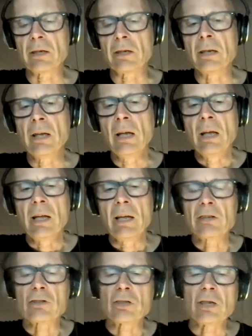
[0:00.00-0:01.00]
And
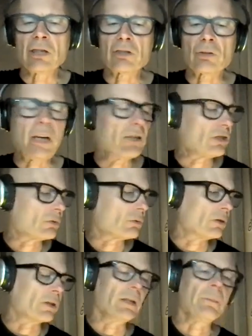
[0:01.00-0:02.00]
it's tragic,
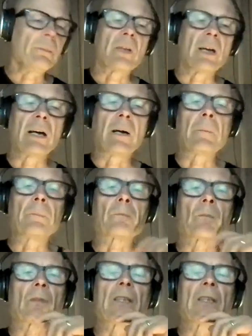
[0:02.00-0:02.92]
really. With